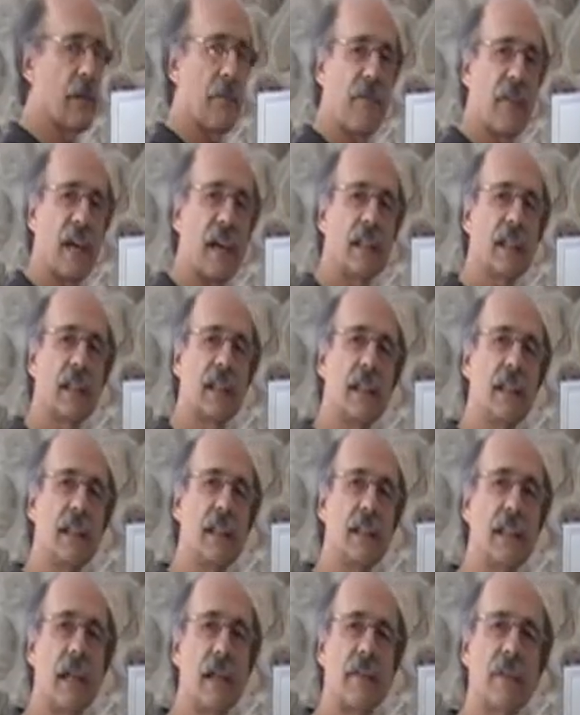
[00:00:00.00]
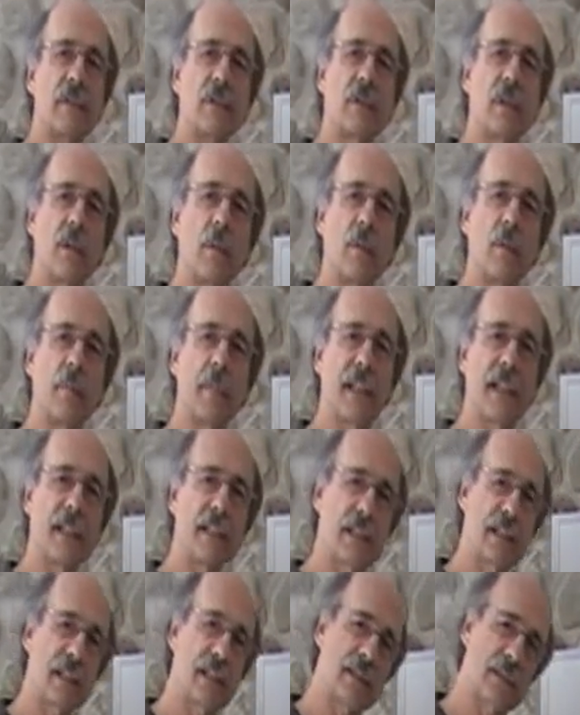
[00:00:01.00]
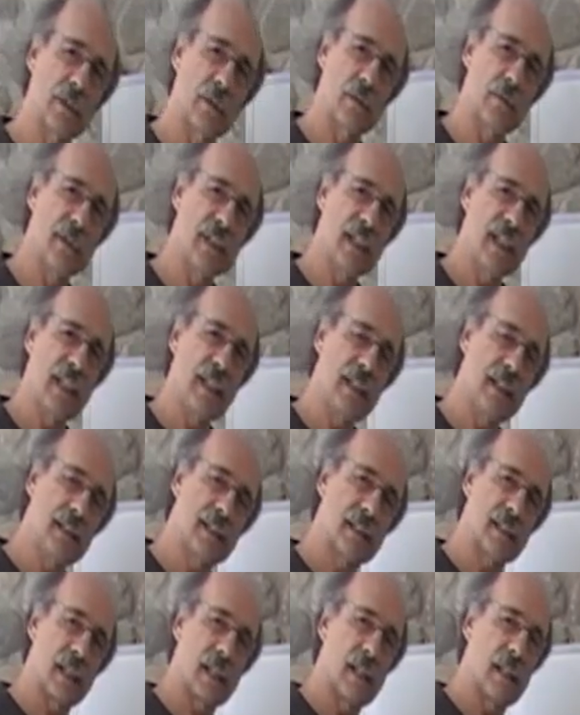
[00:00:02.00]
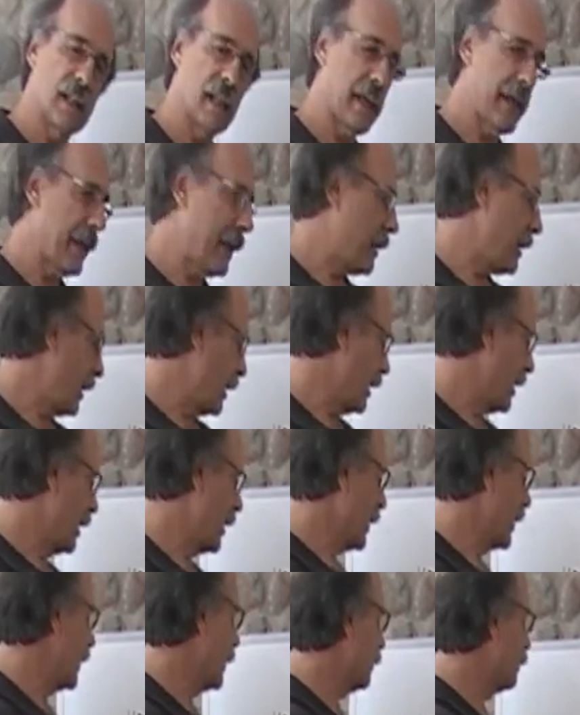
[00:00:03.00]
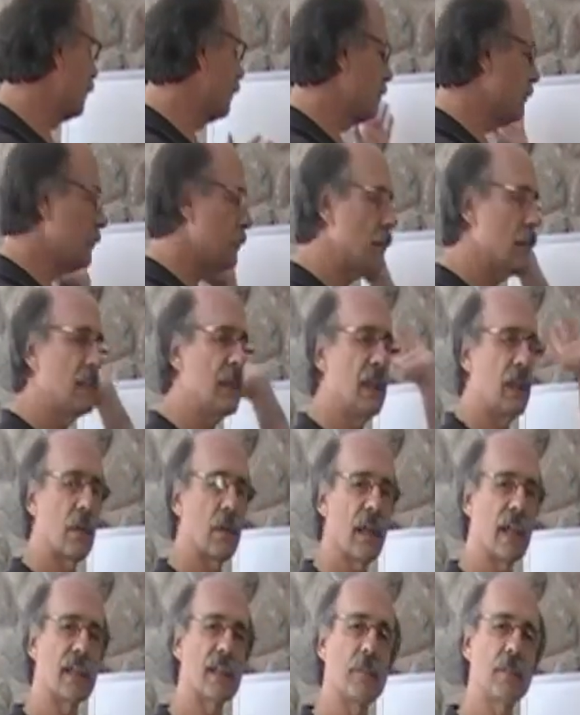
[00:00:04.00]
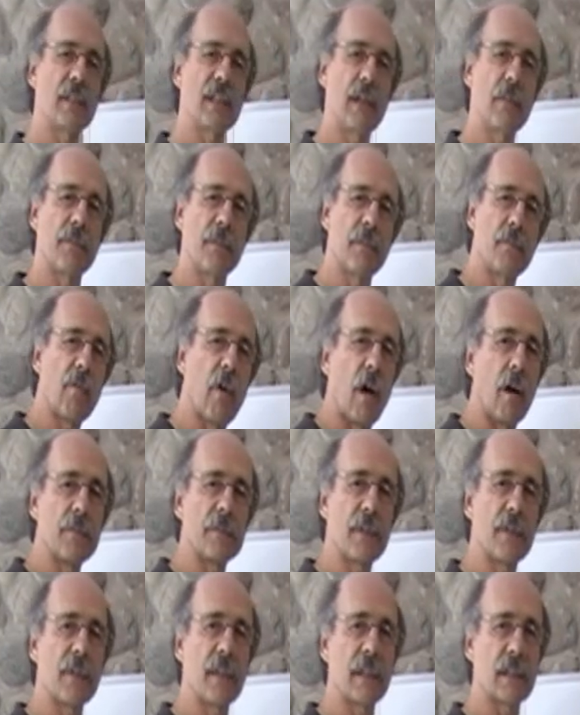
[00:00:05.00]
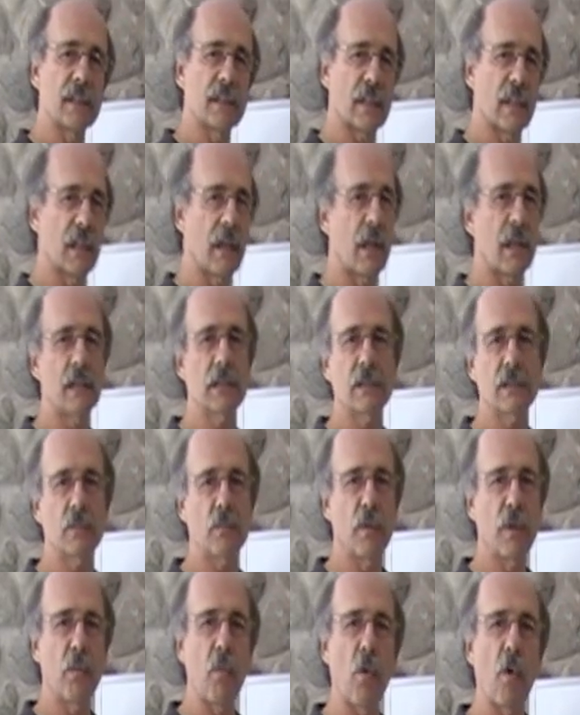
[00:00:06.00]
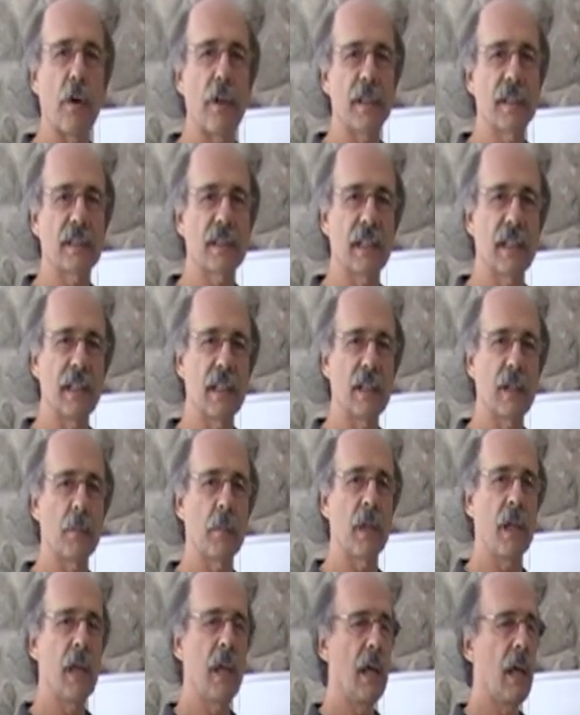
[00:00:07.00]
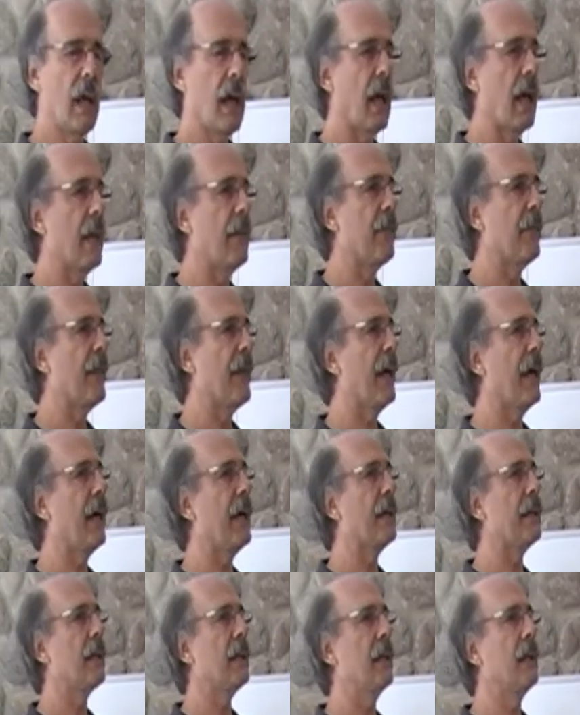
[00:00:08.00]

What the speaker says: the fact that he's having trouble managing his own needs, and that he, you know, gets himself involved in things that aren't rewarding to him, and that